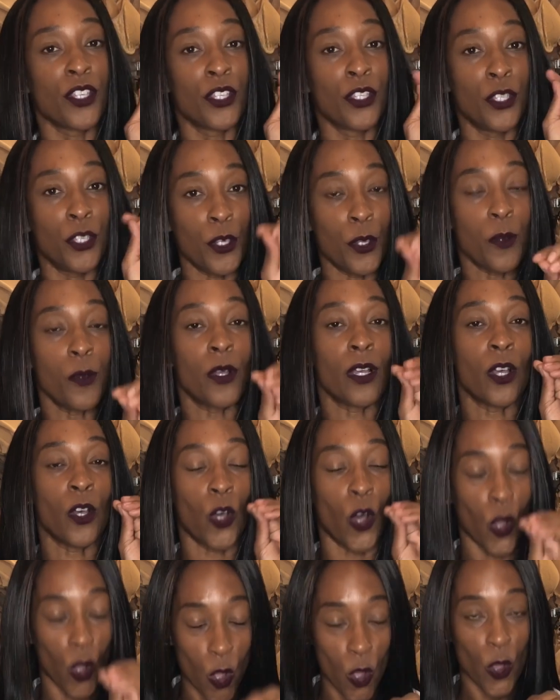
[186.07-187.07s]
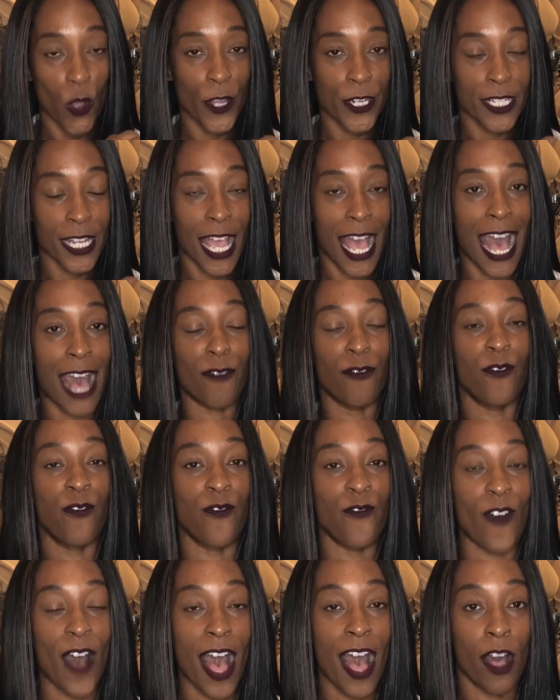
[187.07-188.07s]
you could have
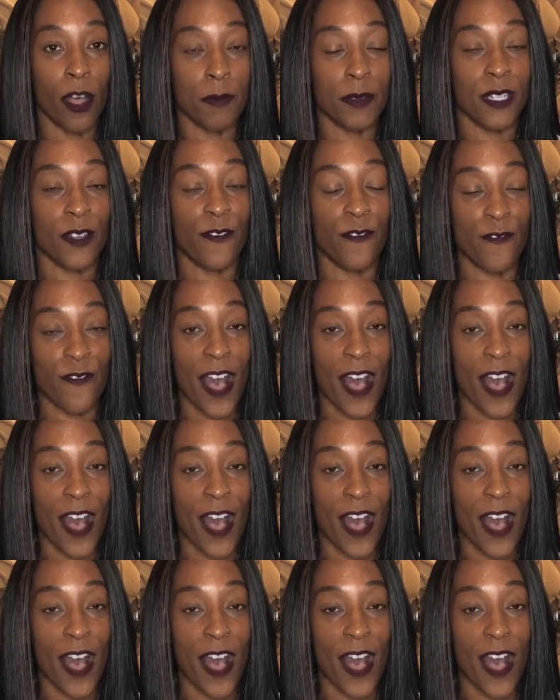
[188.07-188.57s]
up to